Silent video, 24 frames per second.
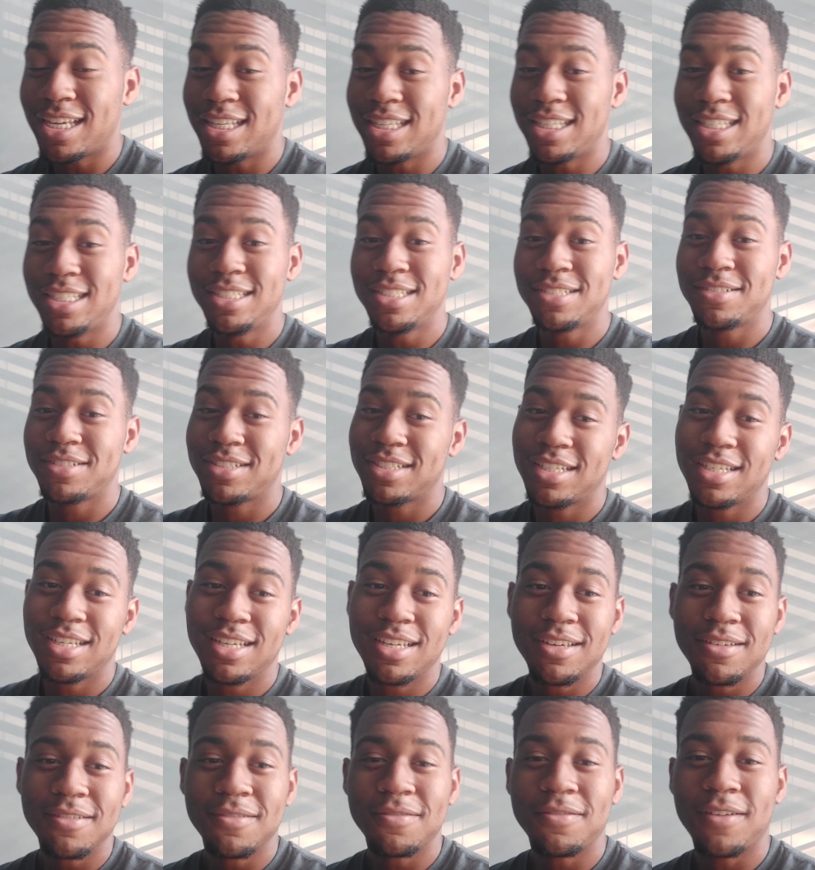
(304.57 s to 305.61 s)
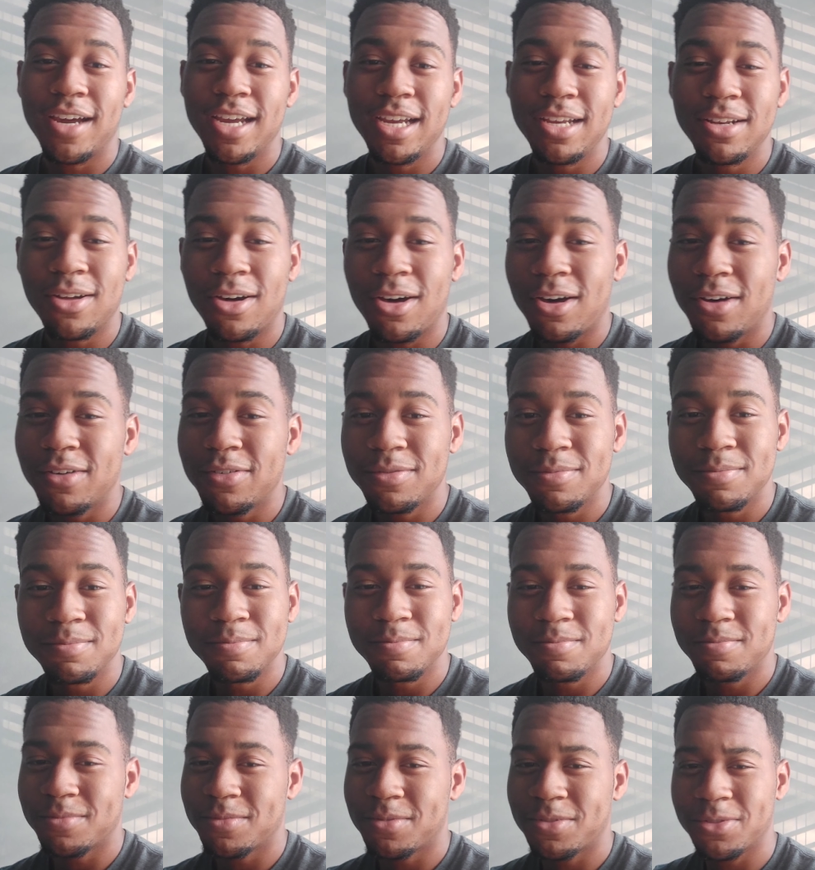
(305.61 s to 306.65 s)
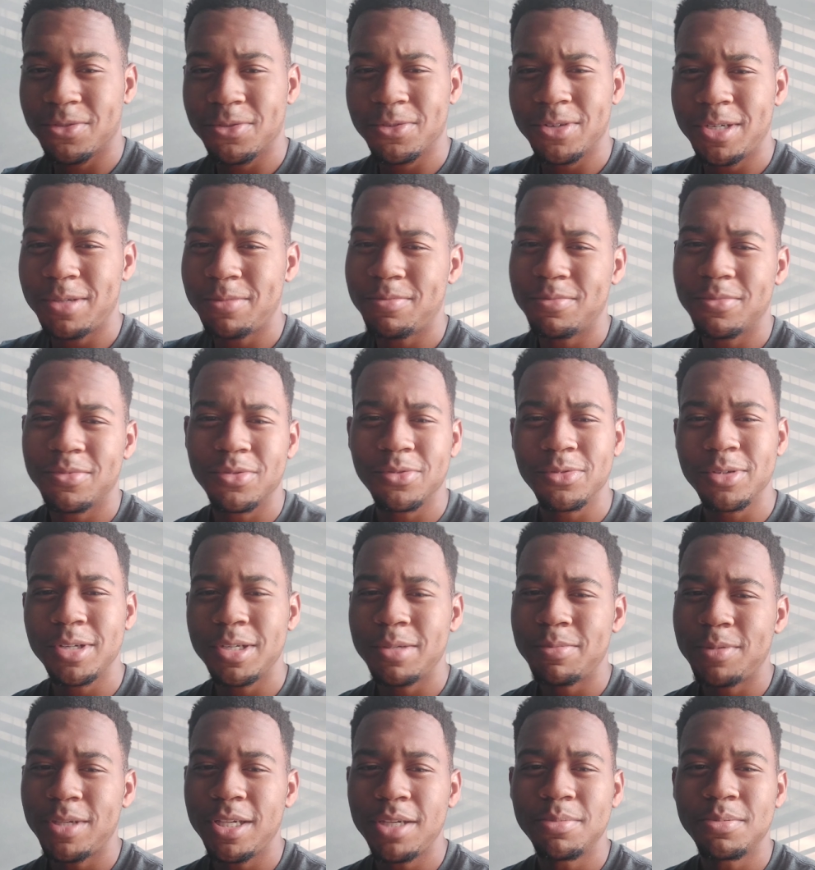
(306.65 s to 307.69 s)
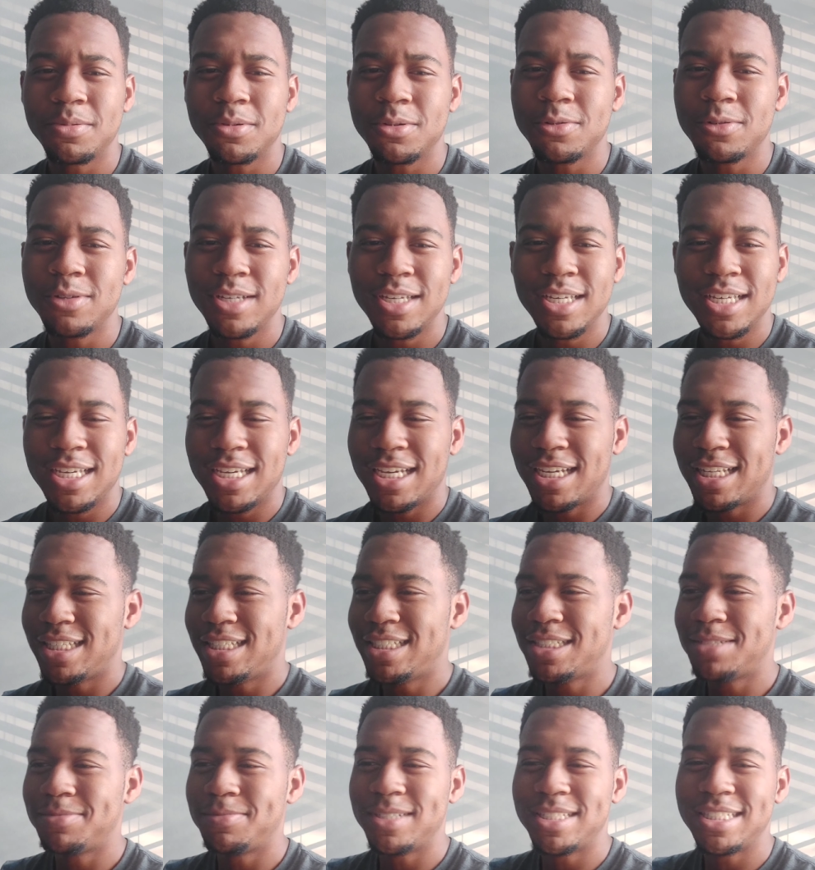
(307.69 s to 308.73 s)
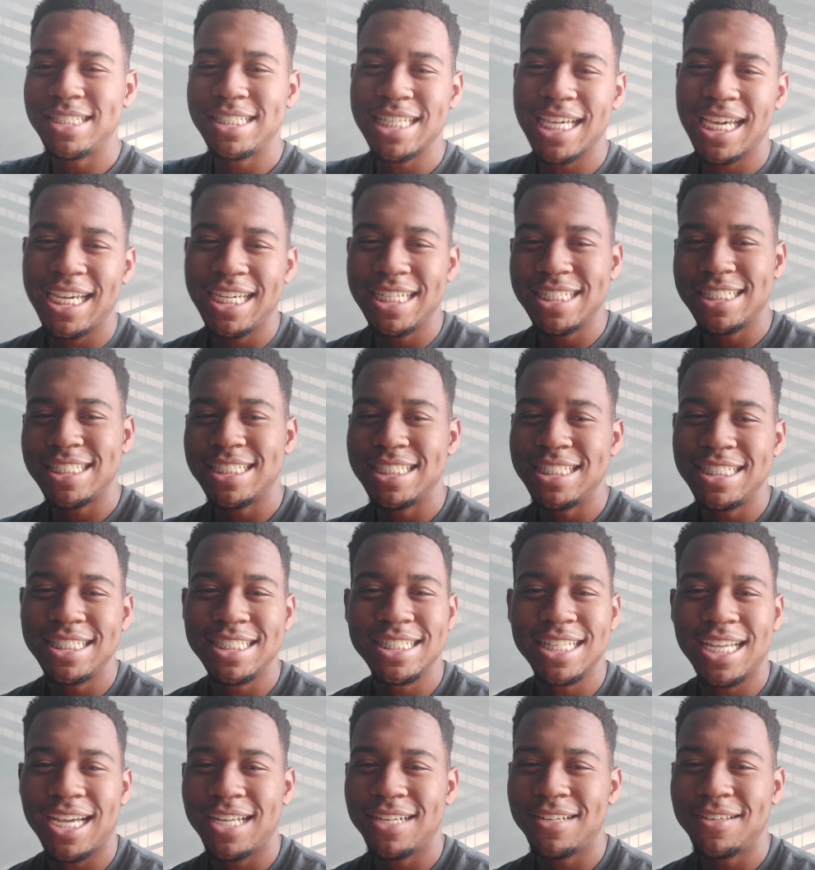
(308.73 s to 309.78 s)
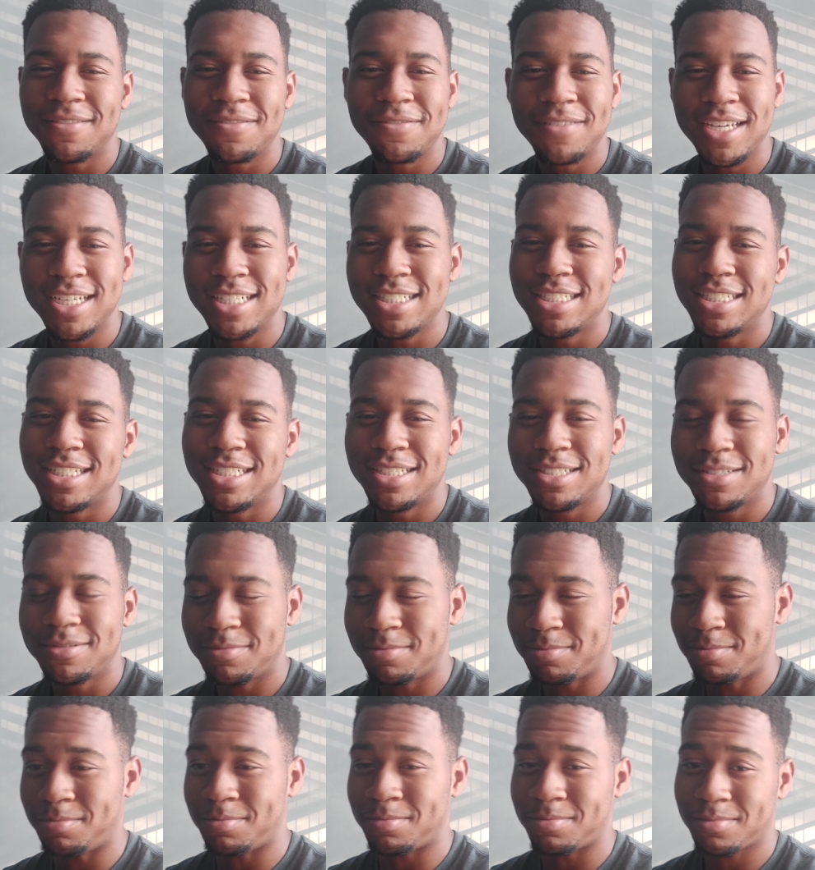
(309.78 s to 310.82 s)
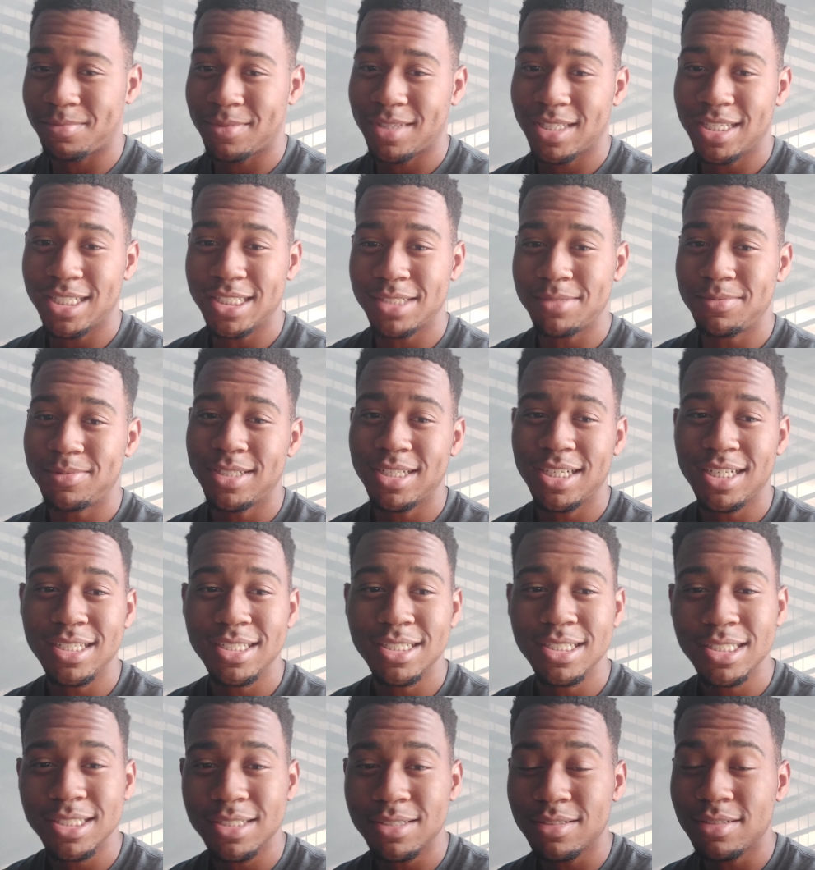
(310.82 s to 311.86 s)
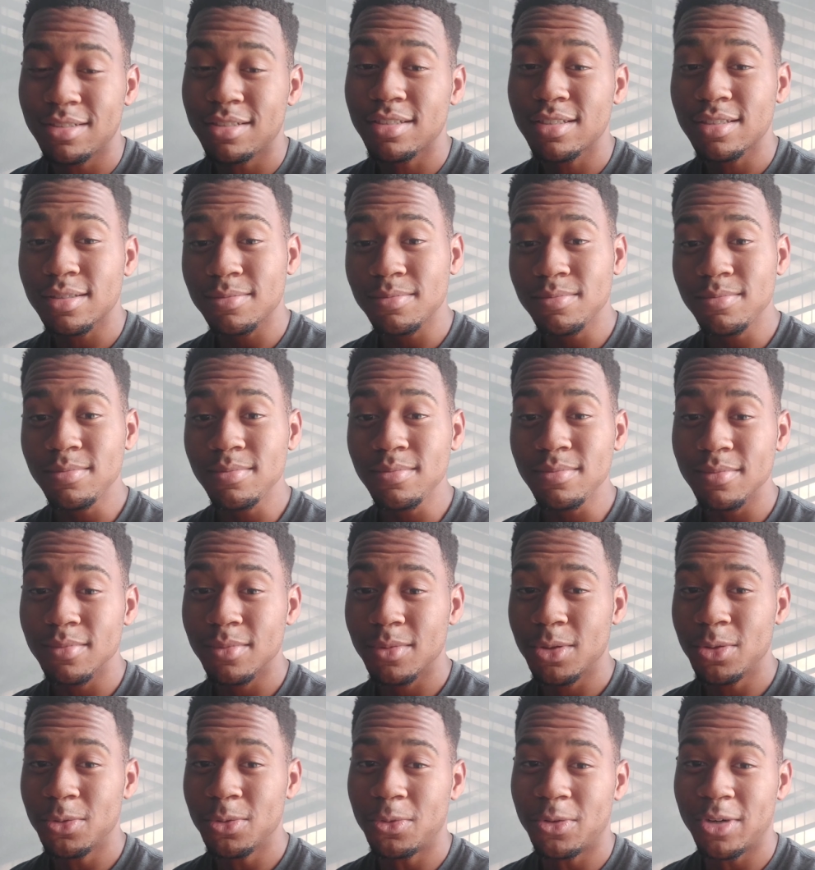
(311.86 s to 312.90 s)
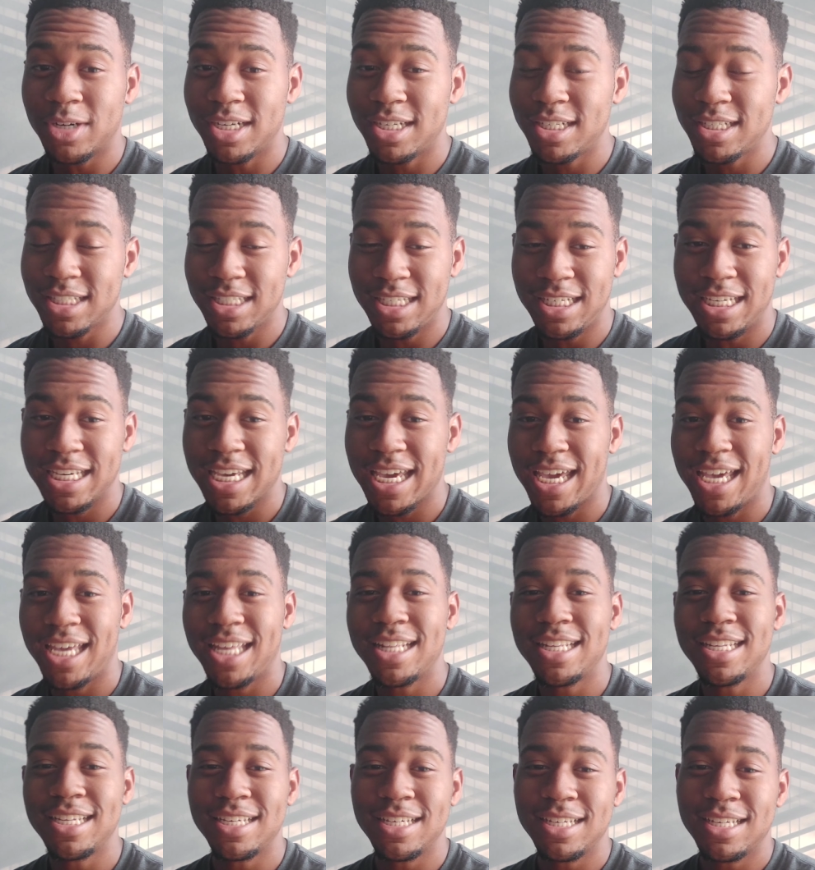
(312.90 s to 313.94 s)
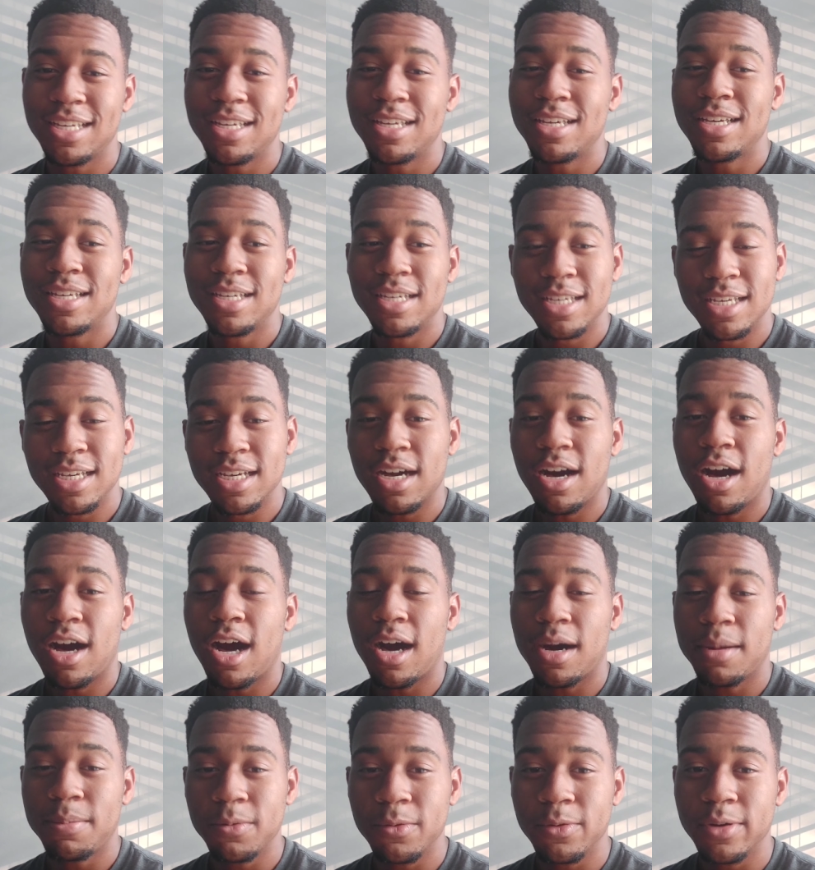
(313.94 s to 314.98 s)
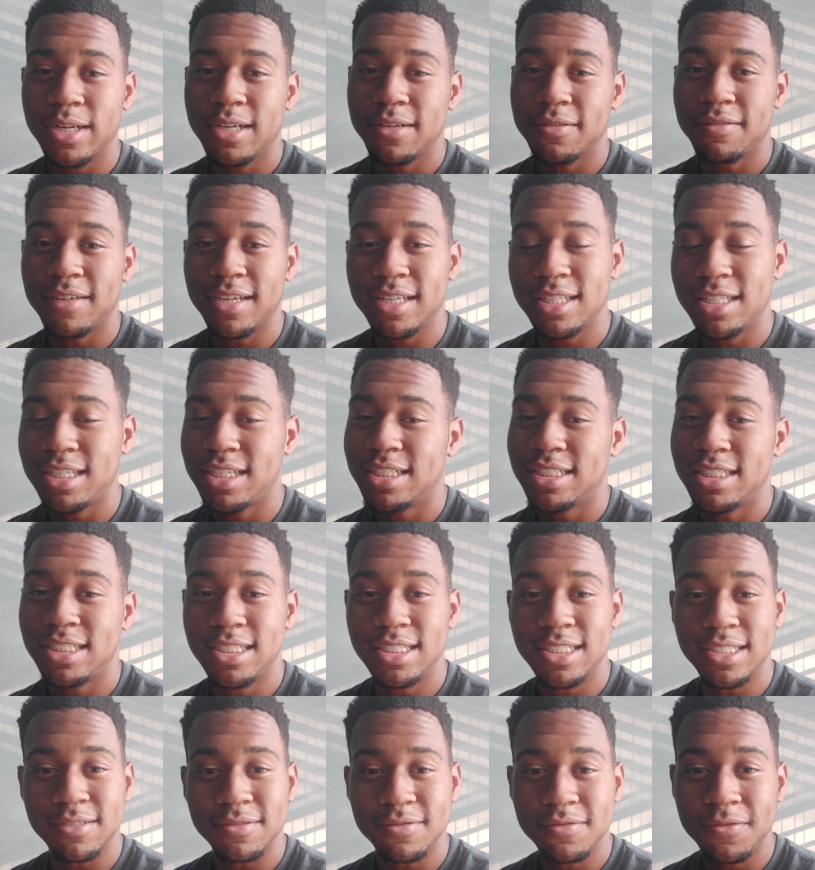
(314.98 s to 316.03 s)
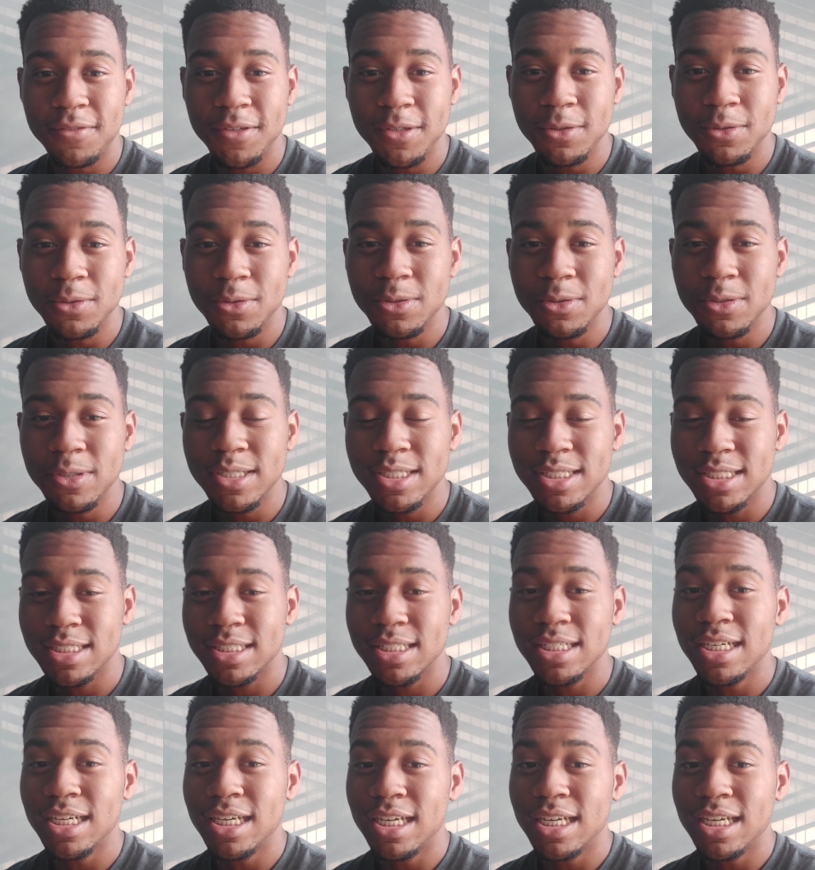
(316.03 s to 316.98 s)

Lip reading: He's fighting off three people, and he's been tased and he's not affected. It's because, one, he can't operate correctly because he's confused.